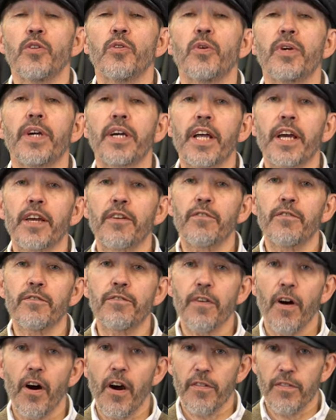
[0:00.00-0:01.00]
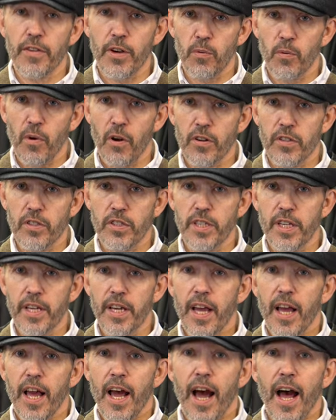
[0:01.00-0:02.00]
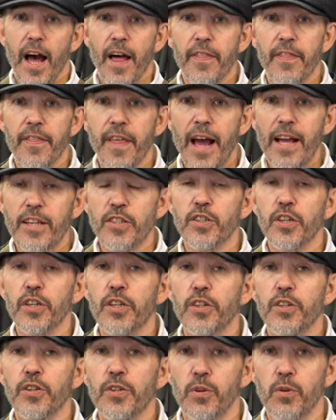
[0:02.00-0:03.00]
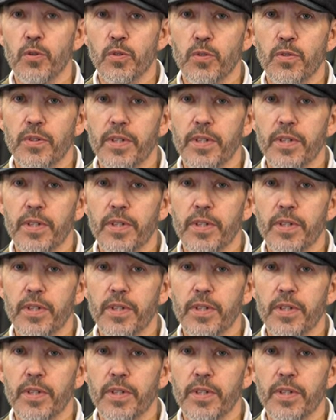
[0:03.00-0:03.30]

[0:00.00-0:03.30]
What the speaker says: you get a 5-year warranty. And that's huge.